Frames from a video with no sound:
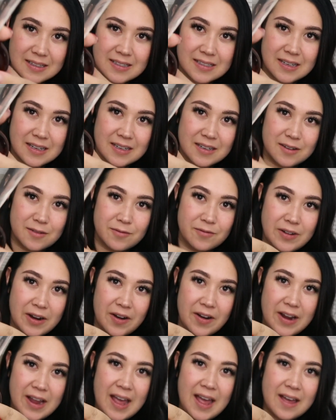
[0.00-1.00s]
that's like
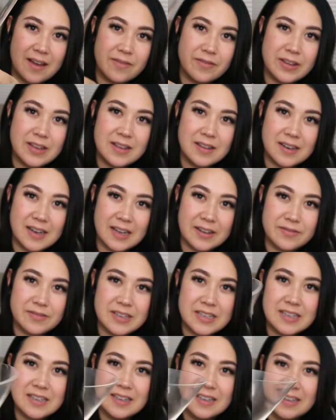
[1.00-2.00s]
very heavy and
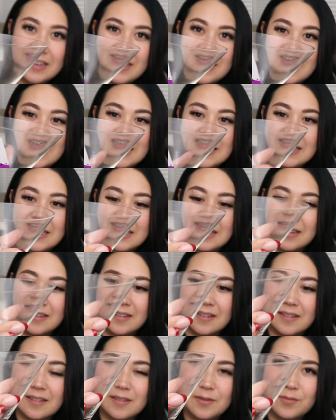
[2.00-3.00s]
hefty and then
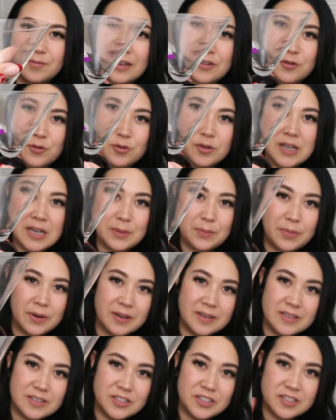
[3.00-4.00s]
the actual cup
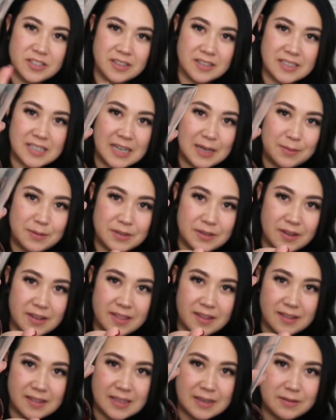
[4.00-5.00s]
part is just on top so I
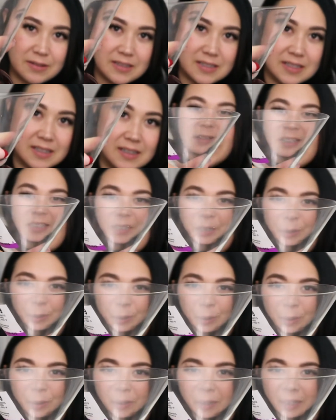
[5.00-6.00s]
thought that was really
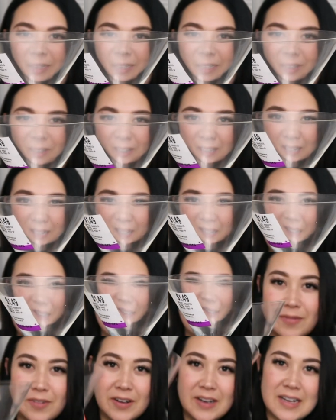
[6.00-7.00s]
cool and unique
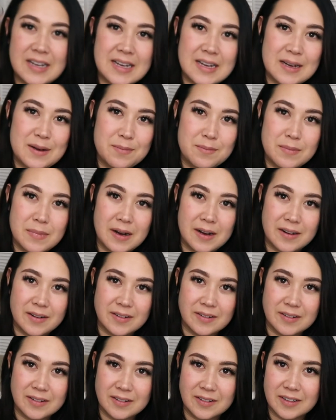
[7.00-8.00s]
very
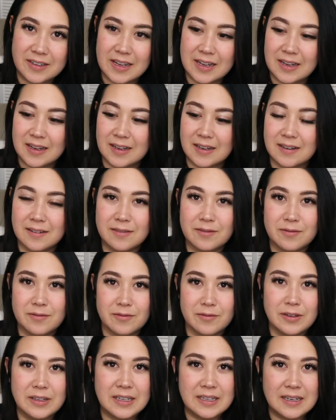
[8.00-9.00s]
modern looking and
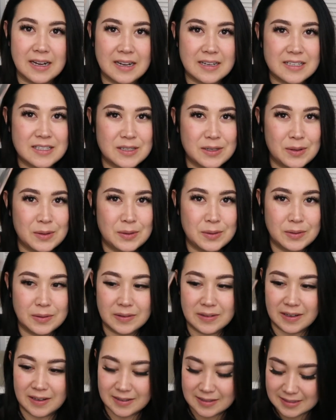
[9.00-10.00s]
really nice to
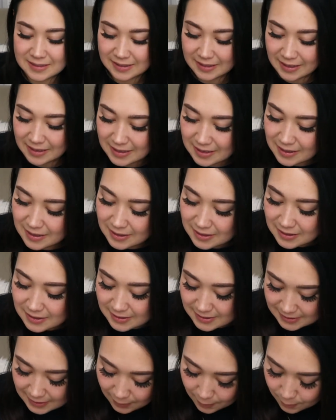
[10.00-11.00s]
hold honestly
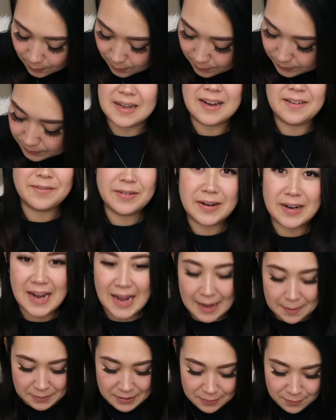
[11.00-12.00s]
so yeah, very
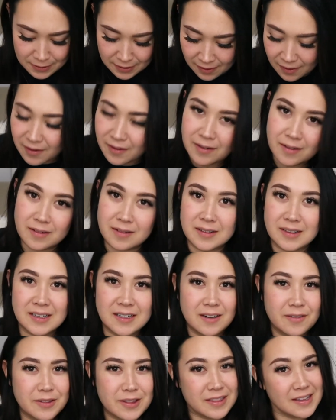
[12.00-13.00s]
happy with all
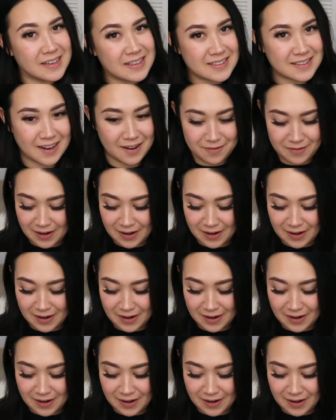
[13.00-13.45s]
of the things that I